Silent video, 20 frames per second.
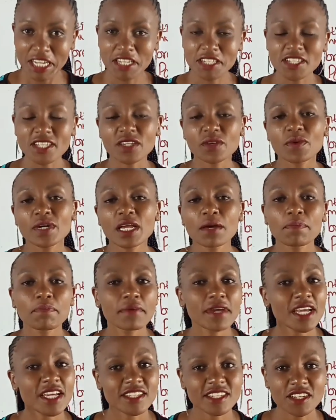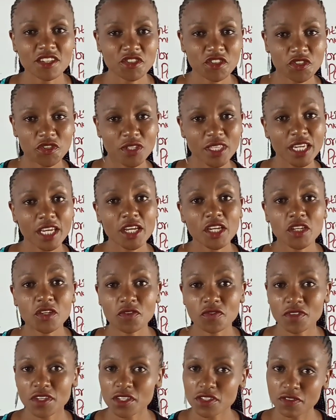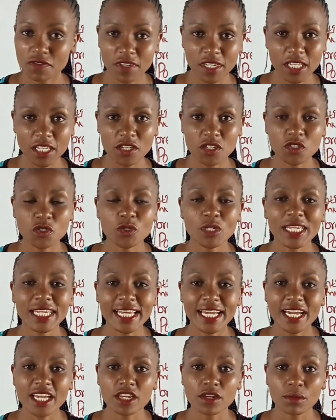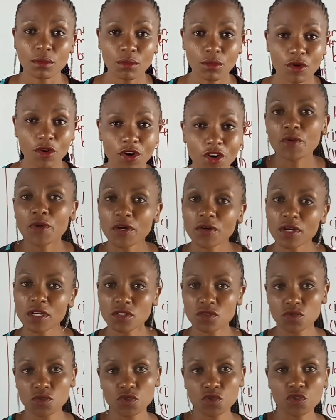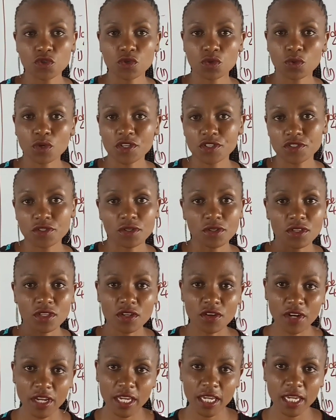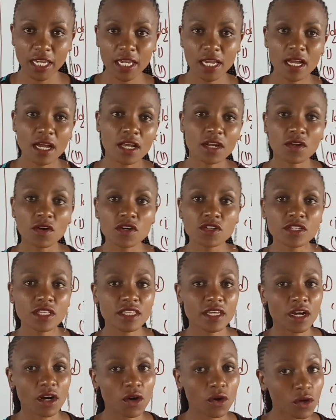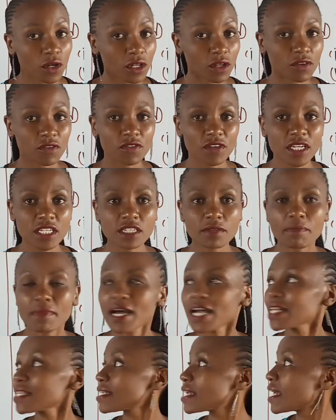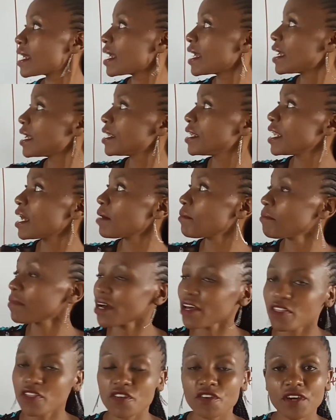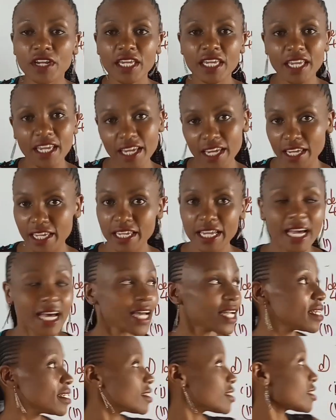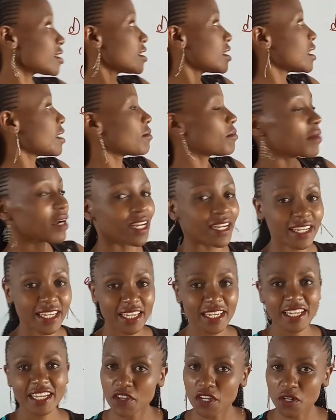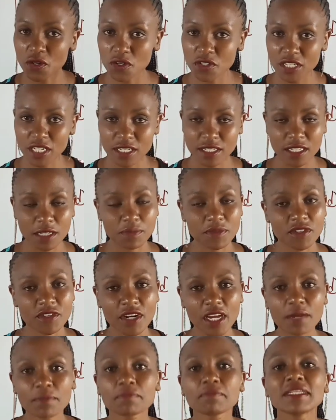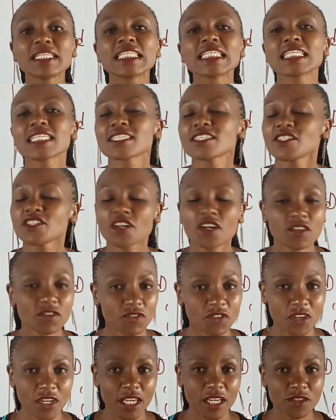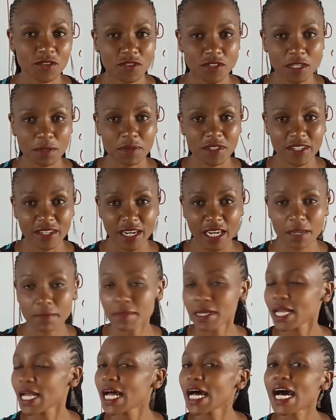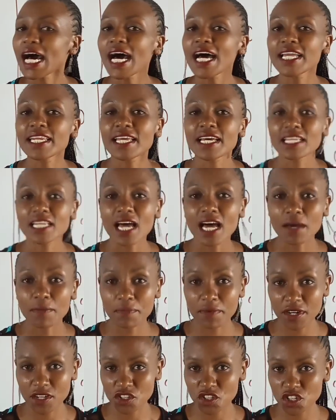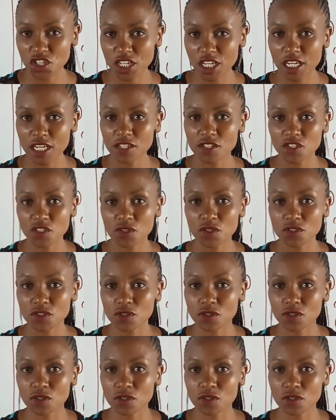So you want to pay attention to the end of this video to learn more. We're going to do question 3, not the whole of it, but number 3A and number D. If you're not yet subscribed, please don't forget to subscribe. And I'll appreciate so